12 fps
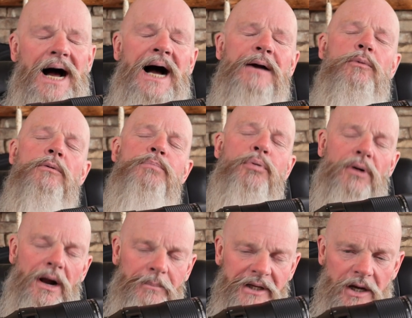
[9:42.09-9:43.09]
I would
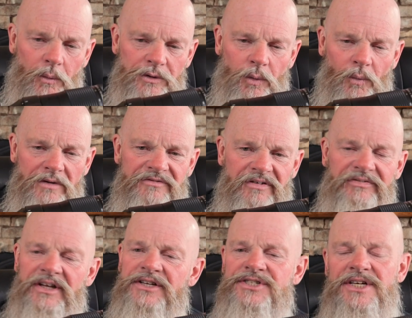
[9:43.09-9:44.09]
probably go with the
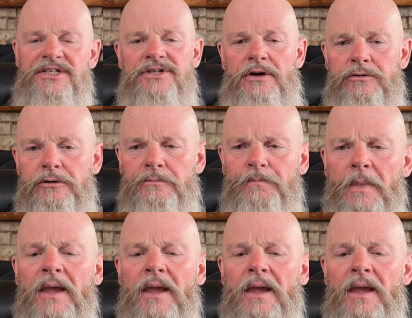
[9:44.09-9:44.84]
150-600